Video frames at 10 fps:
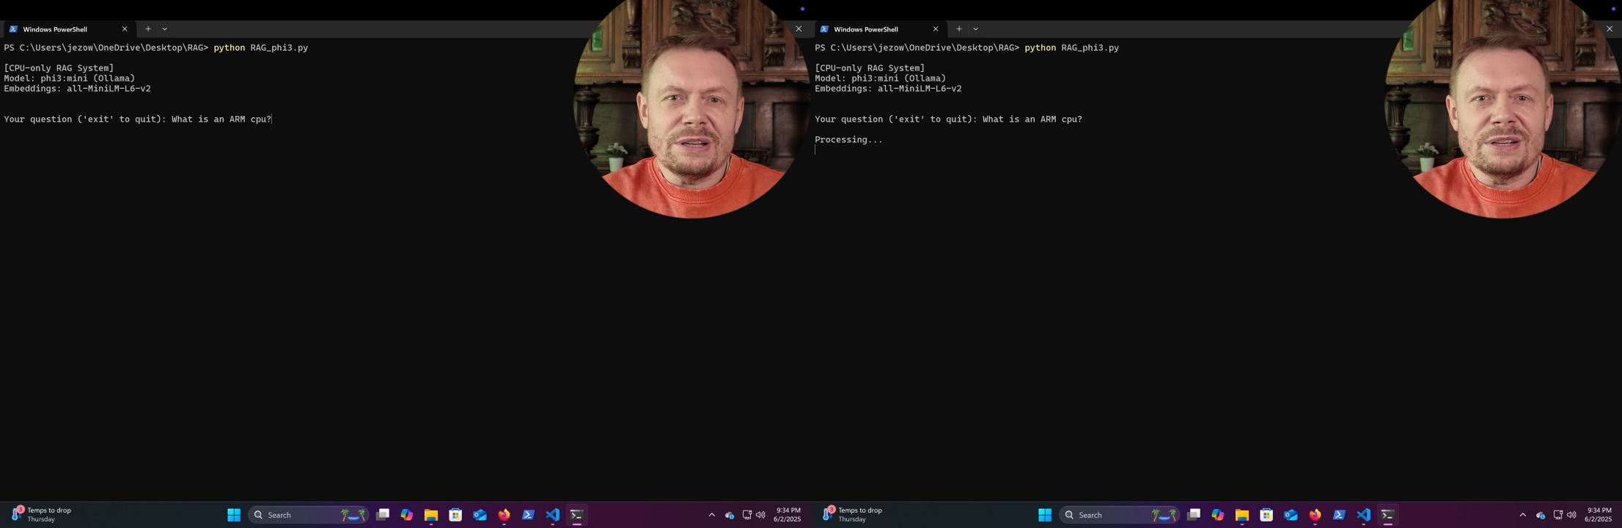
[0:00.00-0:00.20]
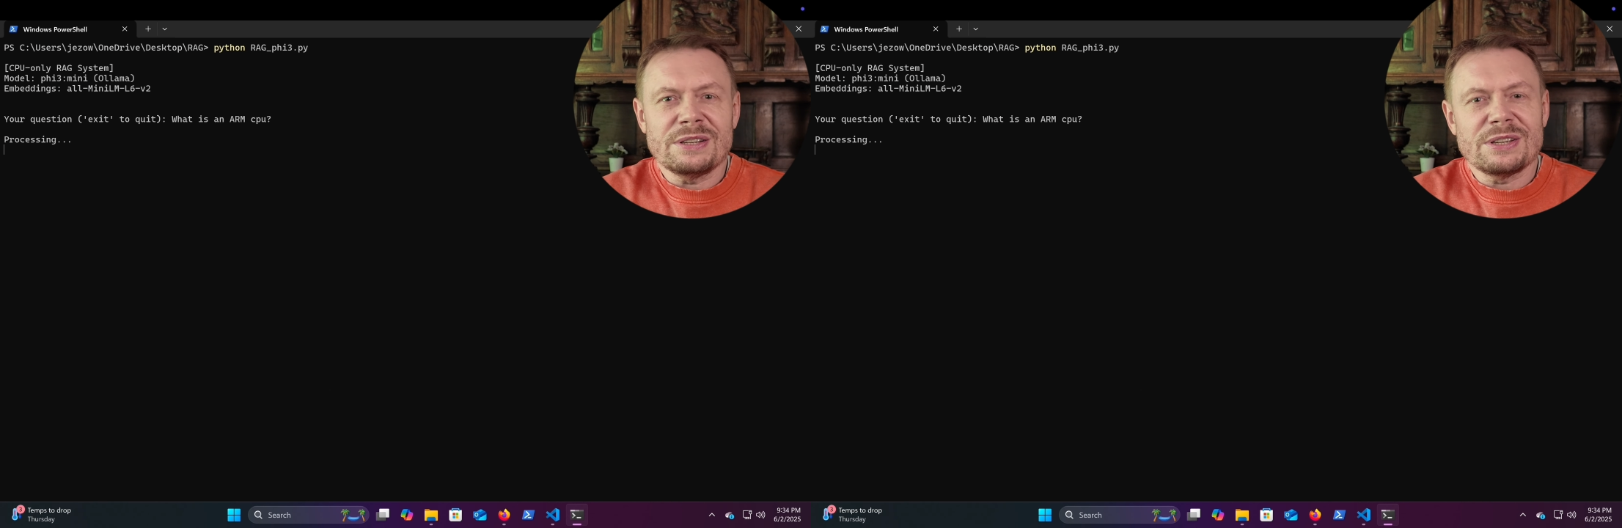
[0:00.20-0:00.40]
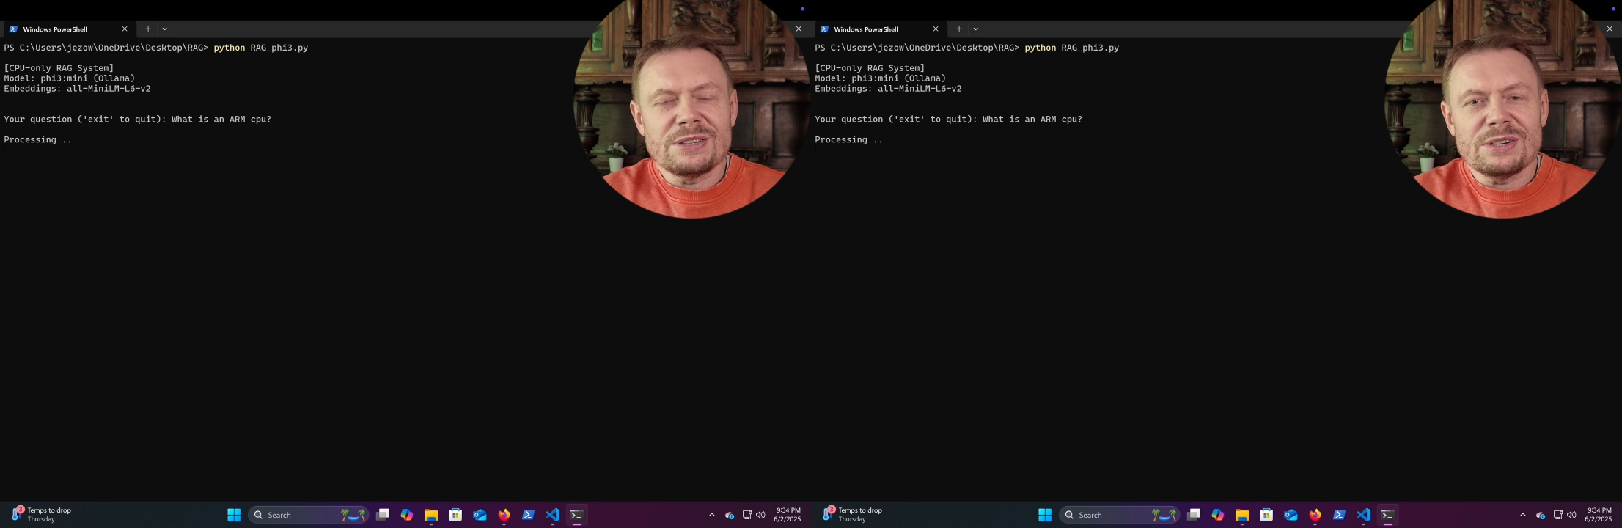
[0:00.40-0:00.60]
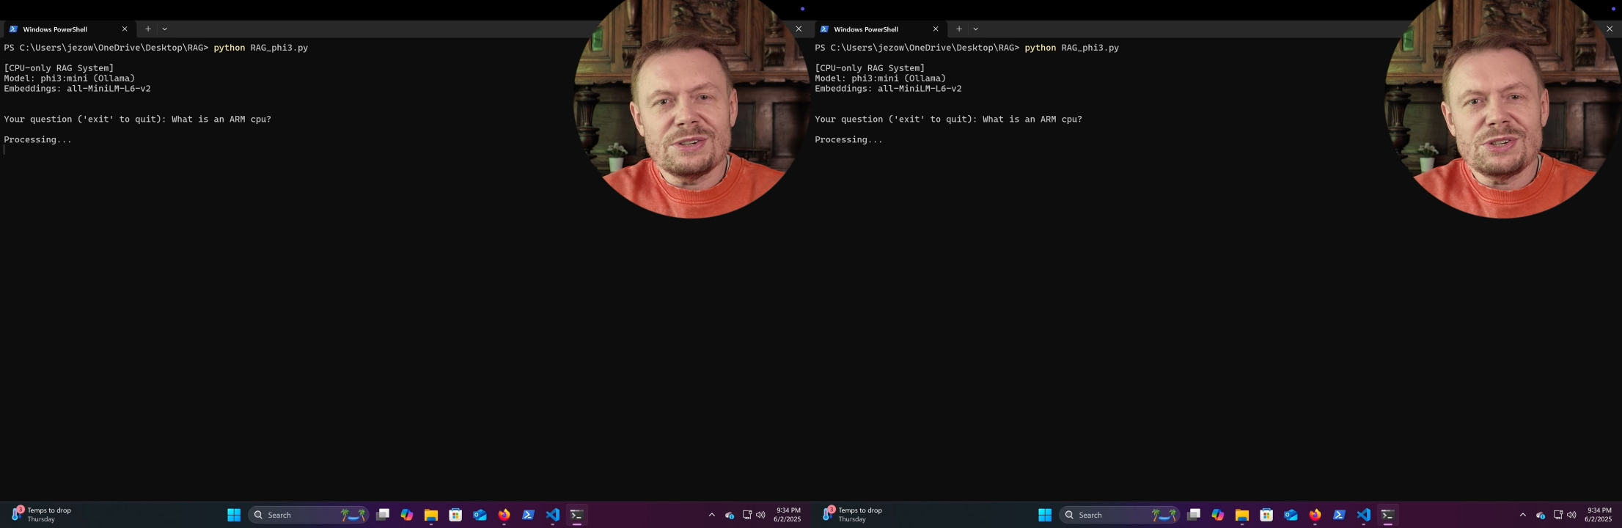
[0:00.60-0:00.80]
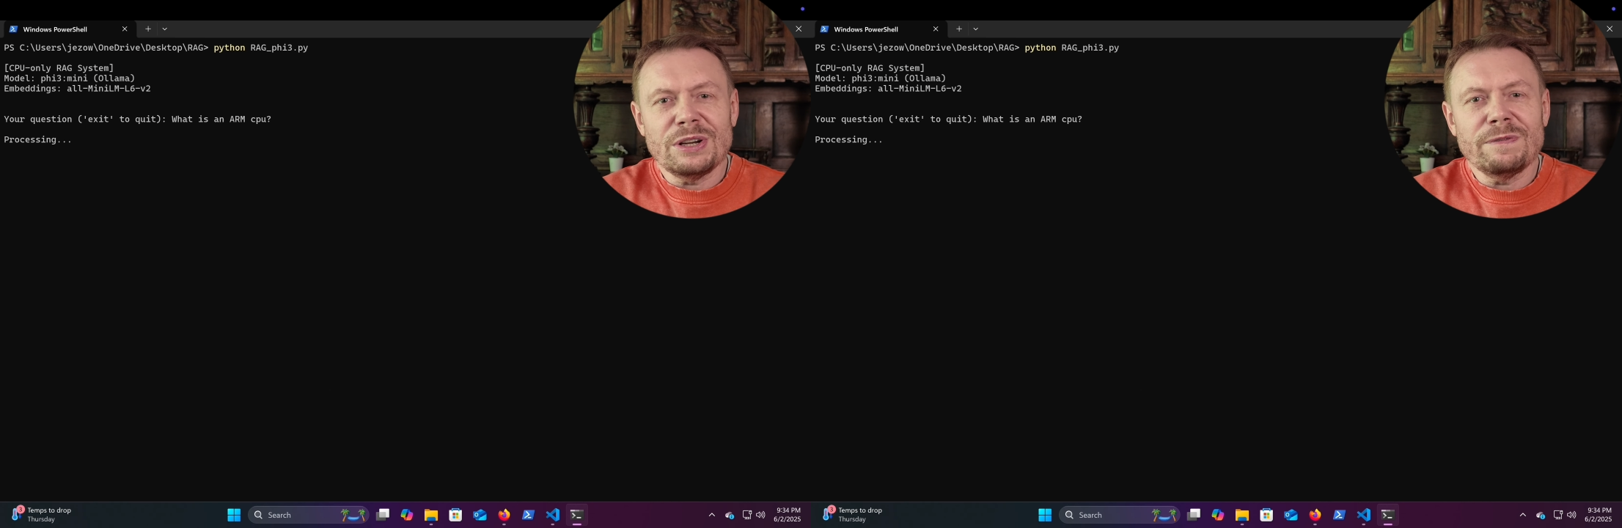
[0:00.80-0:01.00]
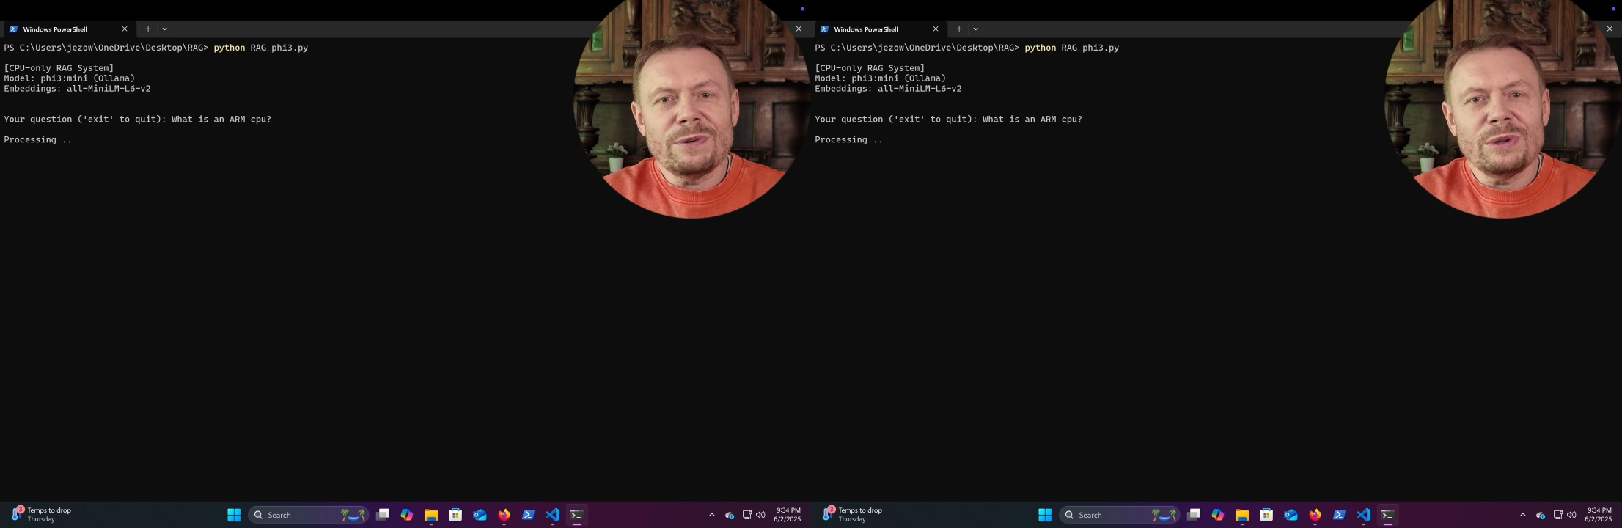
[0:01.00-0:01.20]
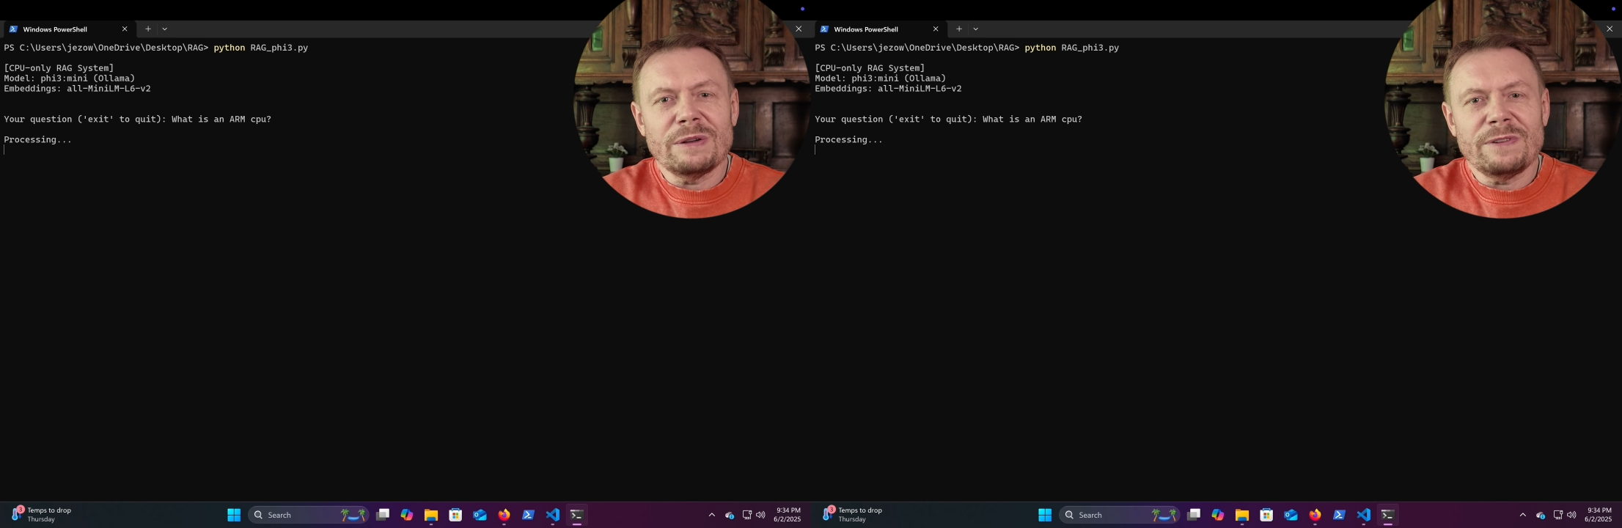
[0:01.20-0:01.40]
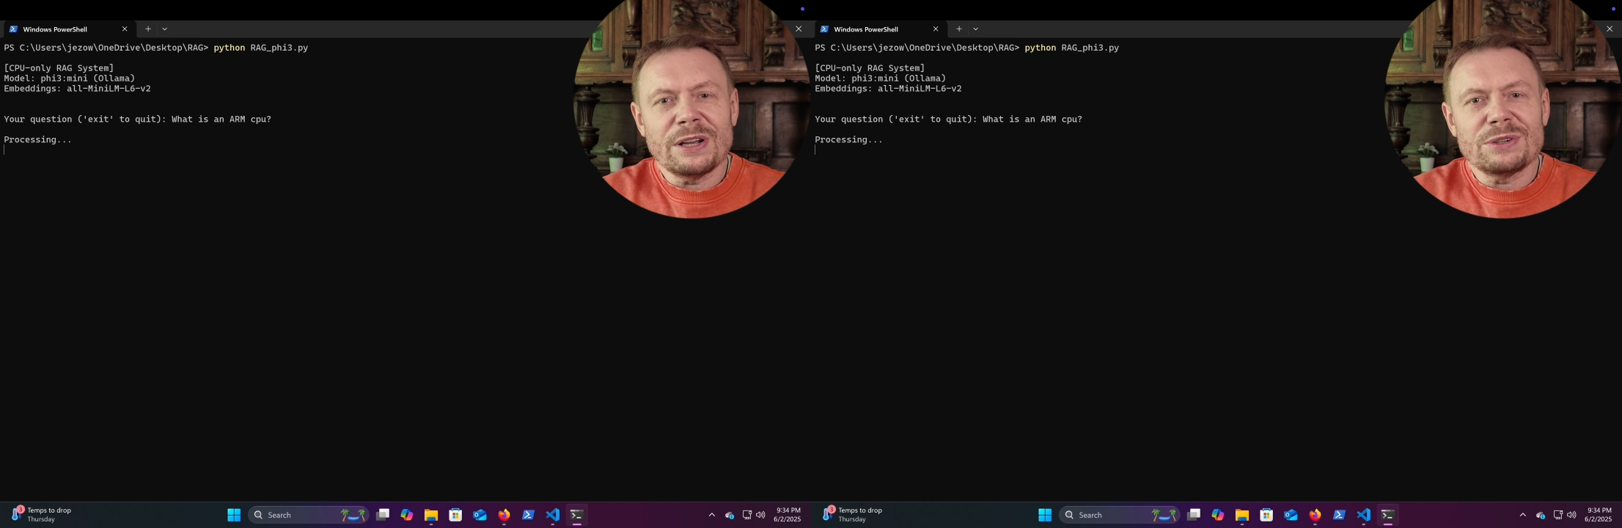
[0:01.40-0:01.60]
is searching through the
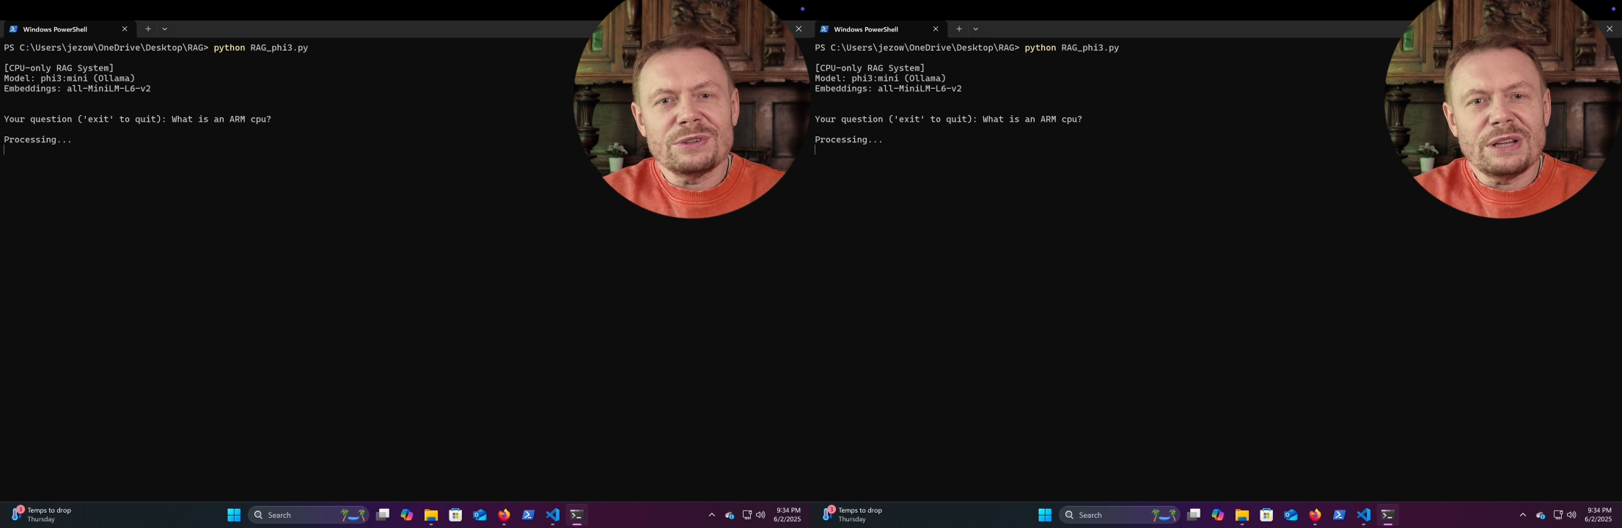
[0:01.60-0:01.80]
vector